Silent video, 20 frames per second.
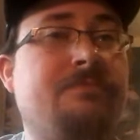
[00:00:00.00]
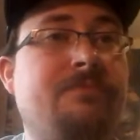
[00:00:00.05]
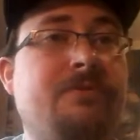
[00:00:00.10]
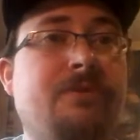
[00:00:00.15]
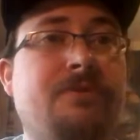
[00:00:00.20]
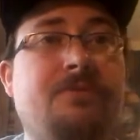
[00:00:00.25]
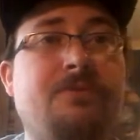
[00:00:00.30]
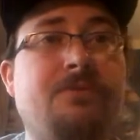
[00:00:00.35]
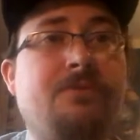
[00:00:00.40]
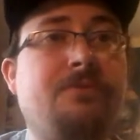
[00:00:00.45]

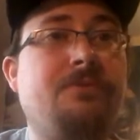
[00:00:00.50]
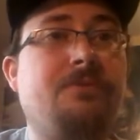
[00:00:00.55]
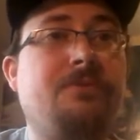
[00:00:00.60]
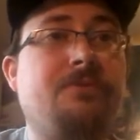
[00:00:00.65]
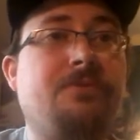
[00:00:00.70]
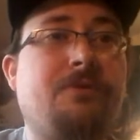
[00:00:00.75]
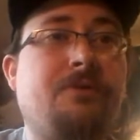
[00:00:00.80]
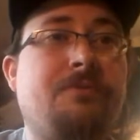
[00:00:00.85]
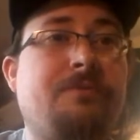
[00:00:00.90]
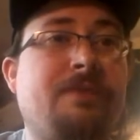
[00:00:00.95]
the
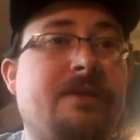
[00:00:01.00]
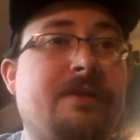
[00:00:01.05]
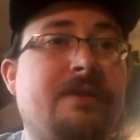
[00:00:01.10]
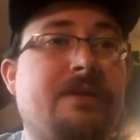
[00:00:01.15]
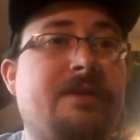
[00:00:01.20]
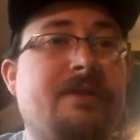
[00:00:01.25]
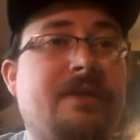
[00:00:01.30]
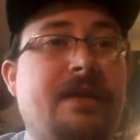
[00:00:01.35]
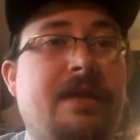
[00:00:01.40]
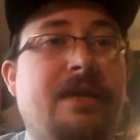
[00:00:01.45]
two are
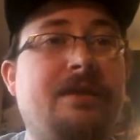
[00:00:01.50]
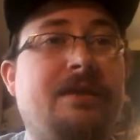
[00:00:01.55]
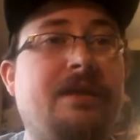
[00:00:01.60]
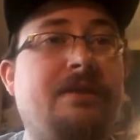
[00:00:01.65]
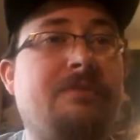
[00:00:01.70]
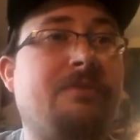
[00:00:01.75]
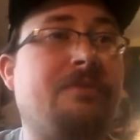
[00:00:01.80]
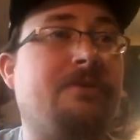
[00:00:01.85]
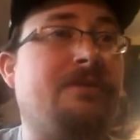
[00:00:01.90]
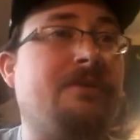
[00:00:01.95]
making Cain,
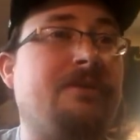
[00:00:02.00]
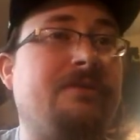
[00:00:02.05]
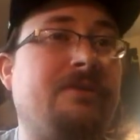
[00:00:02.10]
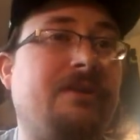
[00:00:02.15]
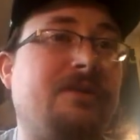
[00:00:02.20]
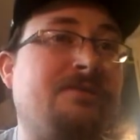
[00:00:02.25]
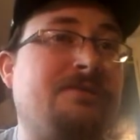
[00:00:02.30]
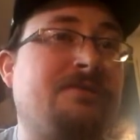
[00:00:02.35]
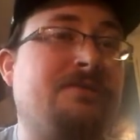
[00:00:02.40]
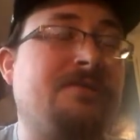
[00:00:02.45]
Abel, and then
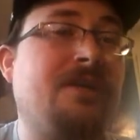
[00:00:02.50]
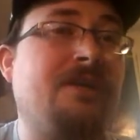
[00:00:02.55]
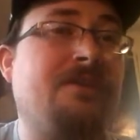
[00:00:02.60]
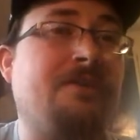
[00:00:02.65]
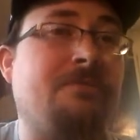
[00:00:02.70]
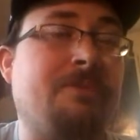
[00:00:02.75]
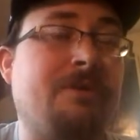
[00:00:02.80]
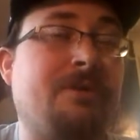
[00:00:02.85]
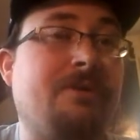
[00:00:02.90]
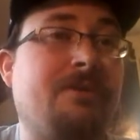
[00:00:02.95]
later Seth
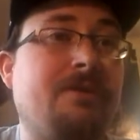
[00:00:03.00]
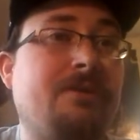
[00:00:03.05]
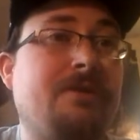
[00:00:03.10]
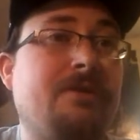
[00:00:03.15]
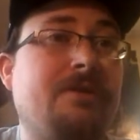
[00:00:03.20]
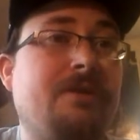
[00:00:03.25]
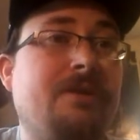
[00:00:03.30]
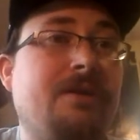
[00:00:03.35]
apparently.